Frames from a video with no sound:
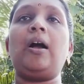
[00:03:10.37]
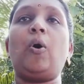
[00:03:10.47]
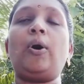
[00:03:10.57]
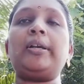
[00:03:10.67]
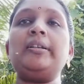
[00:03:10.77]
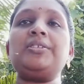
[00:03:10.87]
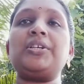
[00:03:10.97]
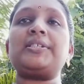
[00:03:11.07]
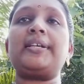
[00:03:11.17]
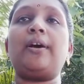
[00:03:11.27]

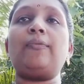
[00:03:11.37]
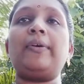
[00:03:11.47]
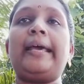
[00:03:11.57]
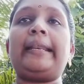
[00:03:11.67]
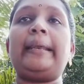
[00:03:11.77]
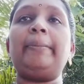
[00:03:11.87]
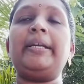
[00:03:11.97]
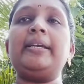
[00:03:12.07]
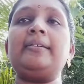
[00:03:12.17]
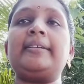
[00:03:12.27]
Organization of
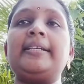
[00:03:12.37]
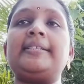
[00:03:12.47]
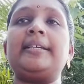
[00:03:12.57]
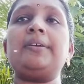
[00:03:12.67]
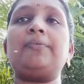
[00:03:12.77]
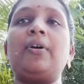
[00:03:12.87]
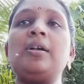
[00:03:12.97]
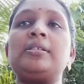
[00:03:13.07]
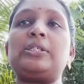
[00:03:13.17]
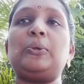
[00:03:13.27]
remedial teaching for
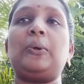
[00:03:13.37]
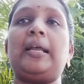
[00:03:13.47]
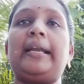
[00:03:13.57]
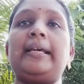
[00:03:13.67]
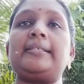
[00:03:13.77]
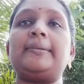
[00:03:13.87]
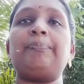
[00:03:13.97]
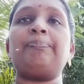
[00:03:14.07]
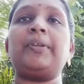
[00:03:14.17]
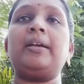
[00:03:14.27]
slow learners.
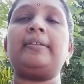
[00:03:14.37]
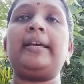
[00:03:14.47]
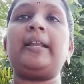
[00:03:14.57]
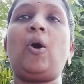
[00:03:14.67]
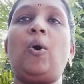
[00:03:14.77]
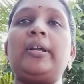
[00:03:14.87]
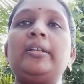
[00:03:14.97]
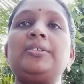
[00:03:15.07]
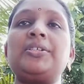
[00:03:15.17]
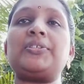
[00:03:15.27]
Then
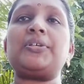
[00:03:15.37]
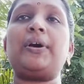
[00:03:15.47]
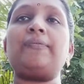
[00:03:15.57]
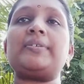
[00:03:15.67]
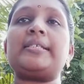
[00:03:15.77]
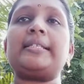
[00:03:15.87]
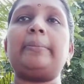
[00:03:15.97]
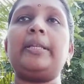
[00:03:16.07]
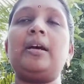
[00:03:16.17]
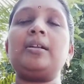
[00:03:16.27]
organization of
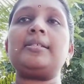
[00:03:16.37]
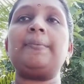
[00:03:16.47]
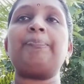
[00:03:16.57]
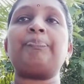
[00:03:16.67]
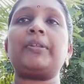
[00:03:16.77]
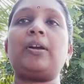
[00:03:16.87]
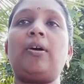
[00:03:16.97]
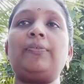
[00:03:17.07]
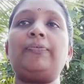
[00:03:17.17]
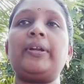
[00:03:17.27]
seminars,
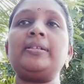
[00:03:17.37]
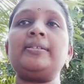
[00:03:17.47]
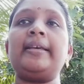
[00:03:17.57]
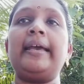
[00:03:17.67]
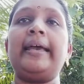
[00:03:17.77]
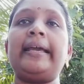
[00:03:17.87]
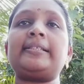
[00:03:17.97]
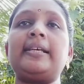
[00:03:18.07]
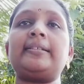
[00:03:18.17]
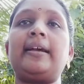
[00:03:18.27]
conference,
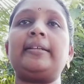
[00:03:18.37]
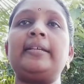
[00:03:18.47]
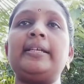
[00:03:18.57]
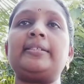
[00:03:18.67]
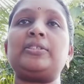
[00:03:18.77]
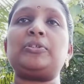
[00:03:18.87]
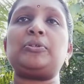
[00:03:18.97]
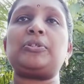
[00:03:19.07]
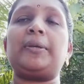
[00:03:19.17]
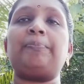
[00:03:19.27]
etc. in the
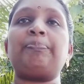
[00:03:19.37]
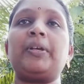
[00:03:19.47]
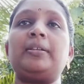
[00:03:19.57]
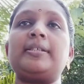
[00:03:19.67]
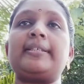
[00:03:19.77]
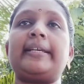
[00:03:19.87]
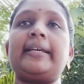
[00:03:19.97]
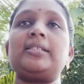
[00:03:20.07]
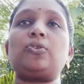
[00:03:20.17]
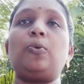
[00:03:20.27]
institution. The
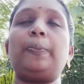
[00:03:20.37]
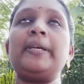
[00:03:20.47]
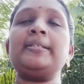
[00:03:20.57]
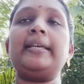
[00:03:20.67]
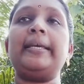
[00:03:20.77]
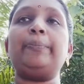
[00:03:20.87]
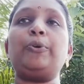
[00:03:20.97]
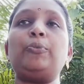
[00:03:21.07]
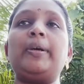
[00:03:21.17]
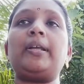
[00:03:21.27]
second scope is
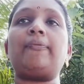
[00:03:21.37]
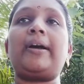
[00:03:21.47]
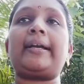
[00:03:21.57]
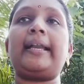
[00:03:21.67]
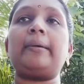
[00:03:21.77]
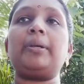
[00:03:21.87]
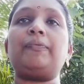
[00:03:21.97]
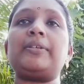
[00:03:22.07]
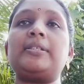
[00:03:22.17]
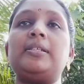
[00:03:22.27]
improvement of academic
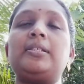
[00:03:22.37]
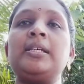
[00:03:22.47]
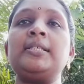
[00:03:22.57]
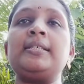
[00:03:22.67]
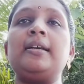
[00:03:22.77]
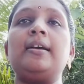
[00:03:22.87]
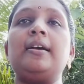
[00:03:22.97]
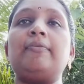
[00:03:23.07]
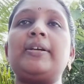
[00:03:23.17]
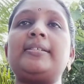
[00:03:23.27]
facilities.
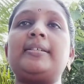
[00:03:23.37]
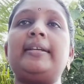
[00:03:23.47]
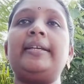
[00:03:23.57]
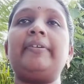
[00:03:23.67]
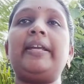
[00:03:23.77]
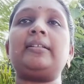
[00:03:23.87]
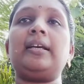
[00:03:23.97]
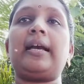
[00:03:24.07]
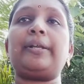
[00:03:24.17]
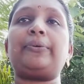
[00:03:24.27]
First, dividing
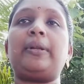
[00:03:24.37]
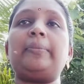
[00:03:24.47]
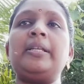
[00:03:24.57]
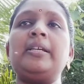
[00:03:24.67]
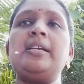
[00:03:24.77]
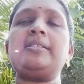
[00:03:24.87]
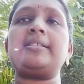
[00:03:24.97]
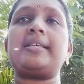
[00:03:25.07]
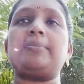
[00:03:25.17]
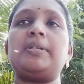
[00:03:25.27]
the curriculum in each
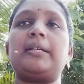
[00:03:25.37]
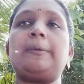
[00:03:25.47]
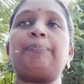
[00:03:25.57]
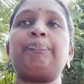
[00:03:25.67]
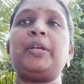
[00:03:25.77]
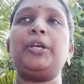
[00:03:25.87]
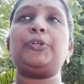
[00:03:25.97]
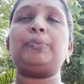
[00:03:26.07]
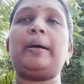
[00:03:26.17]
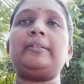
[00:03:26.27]
subject
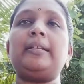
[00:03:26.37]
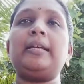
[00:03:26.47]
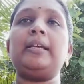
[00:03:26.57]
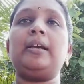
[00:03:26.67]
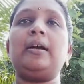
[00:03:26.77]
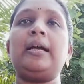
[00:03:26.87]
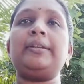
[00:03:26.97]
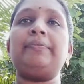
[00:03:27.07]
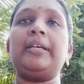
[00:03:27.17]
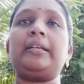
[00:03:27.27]
into monthly
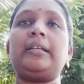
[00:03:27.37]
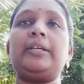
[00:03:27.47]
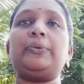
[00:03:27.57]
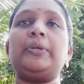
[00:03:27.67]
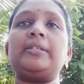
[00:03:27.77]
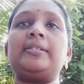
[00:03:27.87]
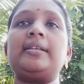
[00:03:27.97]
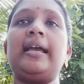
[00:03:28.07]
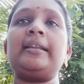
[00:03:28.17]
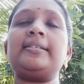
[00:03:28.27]
and weekly units
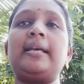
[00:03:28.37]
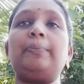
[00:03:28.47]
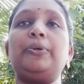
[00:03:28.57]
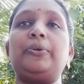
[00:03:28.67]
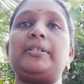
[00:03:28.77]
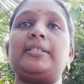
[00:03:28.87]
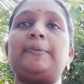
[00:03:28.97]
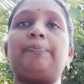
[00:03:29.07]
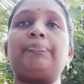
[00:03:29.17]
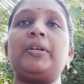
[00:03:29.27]
and subunits.
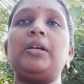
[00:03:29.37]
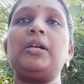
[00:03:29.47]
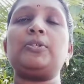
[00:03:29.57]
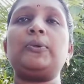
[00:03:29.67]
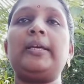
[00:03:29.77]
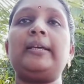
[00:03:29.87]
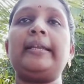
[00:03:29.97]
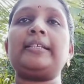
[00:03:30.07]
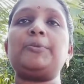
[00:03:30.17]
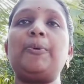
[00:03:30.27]
So, the
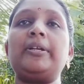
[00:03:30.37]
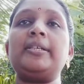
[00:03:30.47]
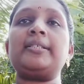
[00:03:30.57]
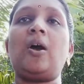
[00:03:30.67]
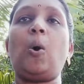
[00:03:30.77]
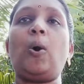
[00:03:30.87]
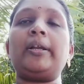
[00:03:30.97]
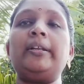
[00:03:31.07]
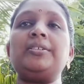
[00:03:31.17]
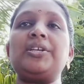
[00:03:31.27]
next point is
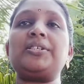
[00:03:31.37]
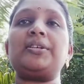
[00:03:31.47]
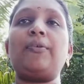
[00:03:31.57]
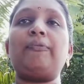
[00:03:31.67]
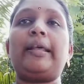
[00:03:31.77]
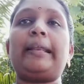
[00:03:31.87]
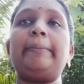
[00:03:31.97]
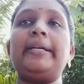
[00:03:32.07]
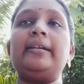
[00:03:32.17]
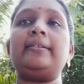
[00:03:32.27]
organization of
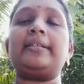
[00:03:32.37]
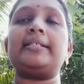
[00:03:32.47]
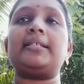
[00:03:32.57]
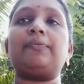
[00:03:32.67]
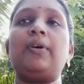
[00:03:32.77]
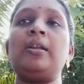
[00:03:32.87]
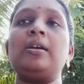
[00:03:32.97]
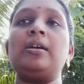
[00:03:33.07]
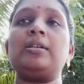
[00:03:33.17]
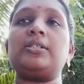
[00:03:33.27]
remedial teaching for
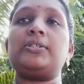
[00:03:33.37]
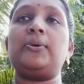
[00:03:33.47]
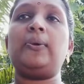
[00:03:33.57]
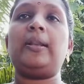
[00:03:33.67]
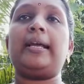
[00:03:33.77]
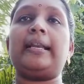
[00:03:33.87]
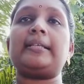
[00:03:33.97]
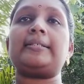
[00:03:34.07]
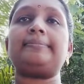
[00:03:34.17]
slow learners.